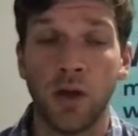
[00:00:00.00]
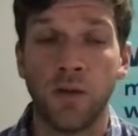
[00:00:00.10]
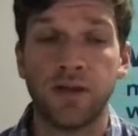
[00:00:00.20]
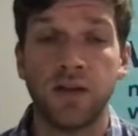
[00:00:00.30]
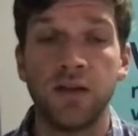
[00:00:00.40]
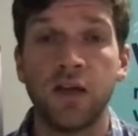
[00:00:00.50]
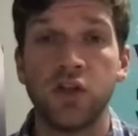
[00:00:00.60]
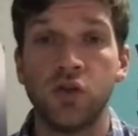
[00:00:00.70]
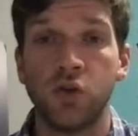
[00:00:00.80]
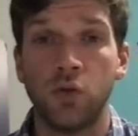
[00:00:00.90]
There's an
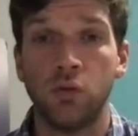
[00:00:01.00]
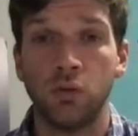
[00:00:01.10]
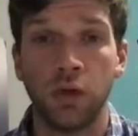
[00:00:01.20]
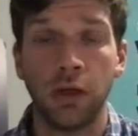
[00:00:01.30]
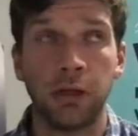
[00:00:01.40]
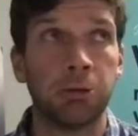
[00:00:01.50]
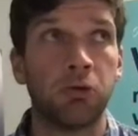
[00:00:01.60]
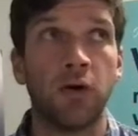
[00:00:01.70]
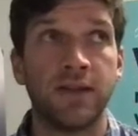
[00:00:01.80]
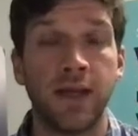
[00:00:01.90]
additional
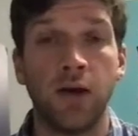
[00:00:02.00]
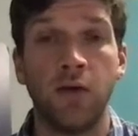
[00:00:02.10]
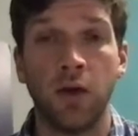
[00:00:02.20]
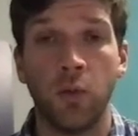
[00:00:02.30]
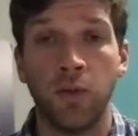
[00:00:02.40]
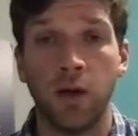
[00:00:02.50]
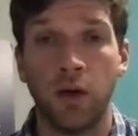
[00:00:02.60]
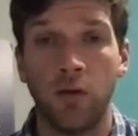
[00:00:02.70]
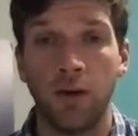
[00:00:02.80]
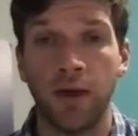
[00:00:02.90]
criteria within
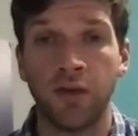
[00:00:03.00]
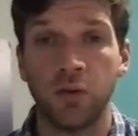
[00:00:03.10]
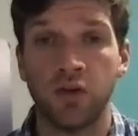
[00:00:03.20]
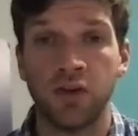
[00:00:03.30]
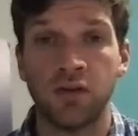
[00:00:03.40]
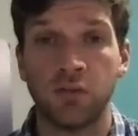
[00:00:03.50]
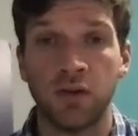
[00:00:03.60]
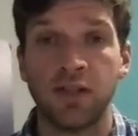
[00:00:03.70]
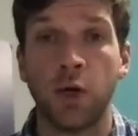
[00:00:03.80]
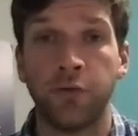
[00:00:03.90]
RLS, which is a
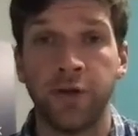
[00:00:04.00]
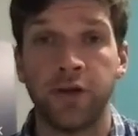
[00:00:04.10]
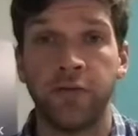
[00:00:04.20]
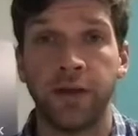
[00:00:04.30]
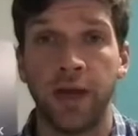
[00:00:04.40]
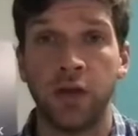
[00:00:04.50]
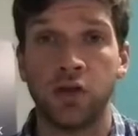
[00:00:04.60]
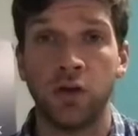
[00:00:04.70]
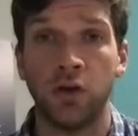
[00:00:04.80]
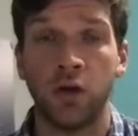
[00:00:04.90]

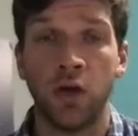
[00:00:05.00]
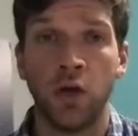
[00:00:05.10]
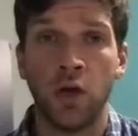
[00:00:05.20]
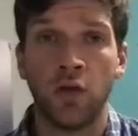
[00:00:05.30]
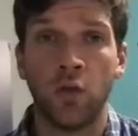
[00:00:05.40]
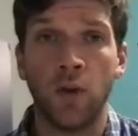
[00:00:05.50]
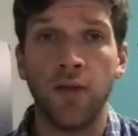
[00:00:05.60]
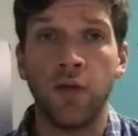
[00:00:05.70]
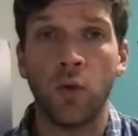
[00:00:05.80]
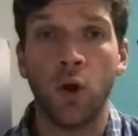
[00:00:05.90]
self-certification. The way
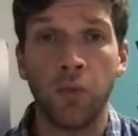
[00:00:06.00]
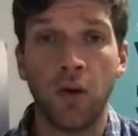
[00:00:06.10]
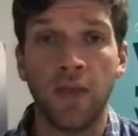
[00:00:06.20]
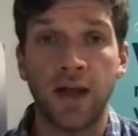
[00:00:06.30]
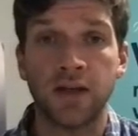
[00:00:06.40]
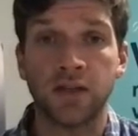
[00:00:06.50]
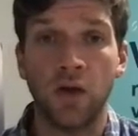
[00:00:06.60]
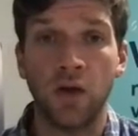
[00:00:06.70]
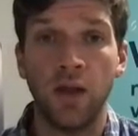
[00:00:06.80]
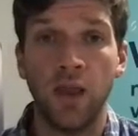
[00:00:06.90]
that we operate that at
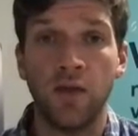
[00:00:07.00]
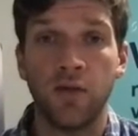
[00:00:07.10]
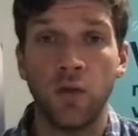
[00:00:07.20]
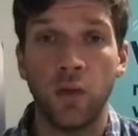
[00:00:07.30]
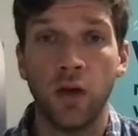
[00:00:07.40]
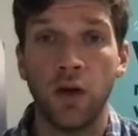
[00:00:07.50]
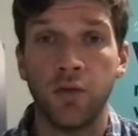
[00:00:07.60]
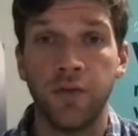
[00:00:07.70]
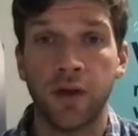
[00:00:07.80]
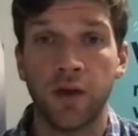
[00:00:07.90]
Starling is that we
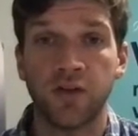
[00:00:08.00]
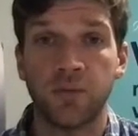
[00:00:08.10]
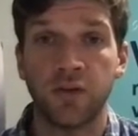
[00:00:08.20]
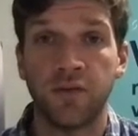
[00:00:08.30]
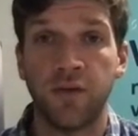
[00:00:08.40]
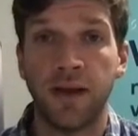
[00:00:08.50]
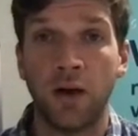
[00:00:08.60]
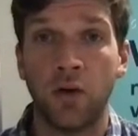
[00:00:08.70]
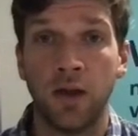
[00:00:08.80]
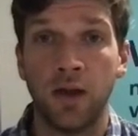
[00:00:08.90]
ask the customer to fill
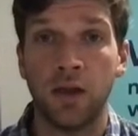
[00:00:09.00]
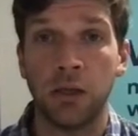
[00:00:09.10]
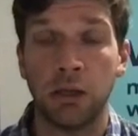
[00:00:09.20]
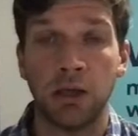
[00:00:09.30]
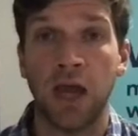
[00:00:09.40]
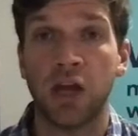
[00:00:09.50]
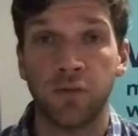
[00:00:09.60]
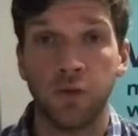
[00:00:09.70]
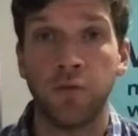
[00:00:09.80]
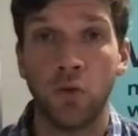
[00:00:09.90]
out a cash
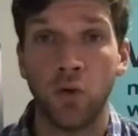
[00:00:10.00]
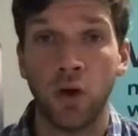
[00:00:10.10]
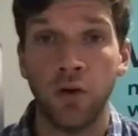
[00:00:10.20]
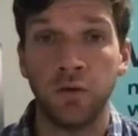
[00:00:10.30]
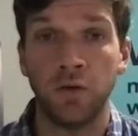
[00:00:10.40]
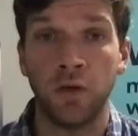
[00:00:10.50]
flow forecast.